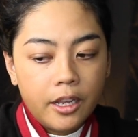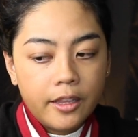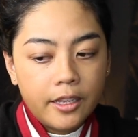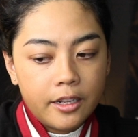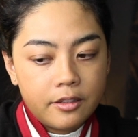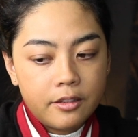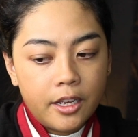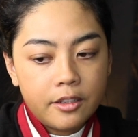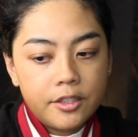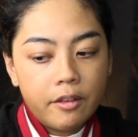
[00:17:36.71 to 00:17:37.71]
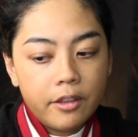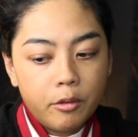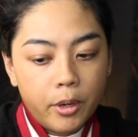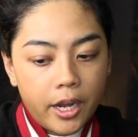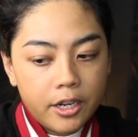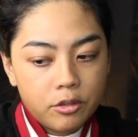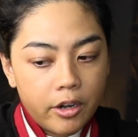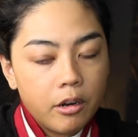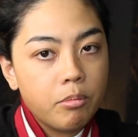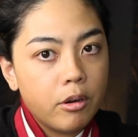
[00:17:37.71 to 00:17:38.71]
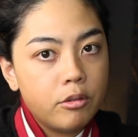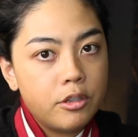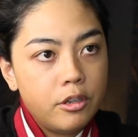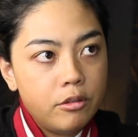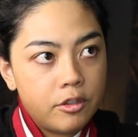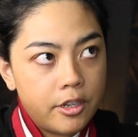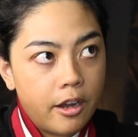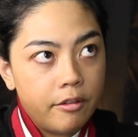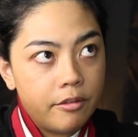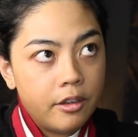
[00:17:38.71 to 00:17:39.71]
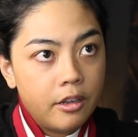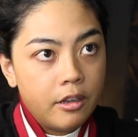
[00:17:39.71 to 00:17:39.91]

And that's definitely the way I try to approach new stuff.